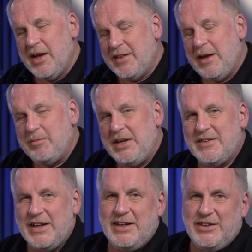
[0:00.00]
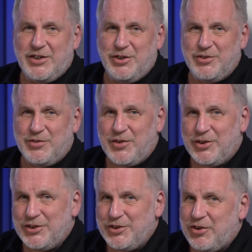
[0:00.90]
And that means they need to use a
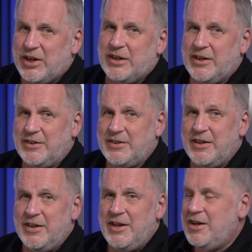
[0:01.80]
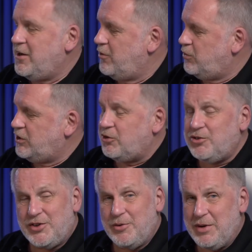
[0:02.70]
voltage regulator, which
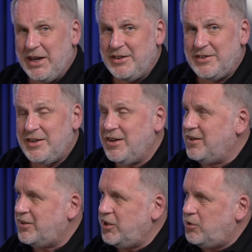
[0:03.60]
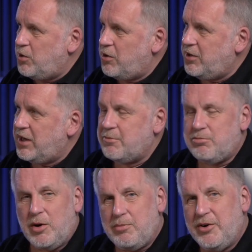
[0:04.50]
also means that you won't get a
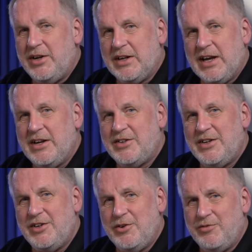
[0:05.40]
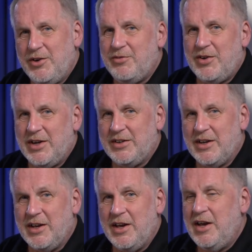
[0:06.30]
proper indication in your
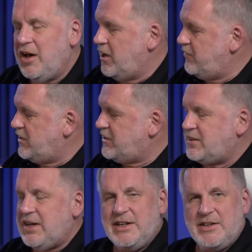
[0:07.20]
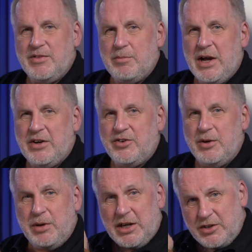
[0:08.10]
viewfinder of the state of the
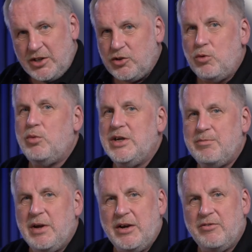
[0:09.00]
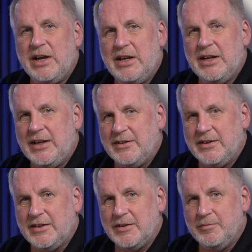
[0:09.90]
battery because it's always being regulated.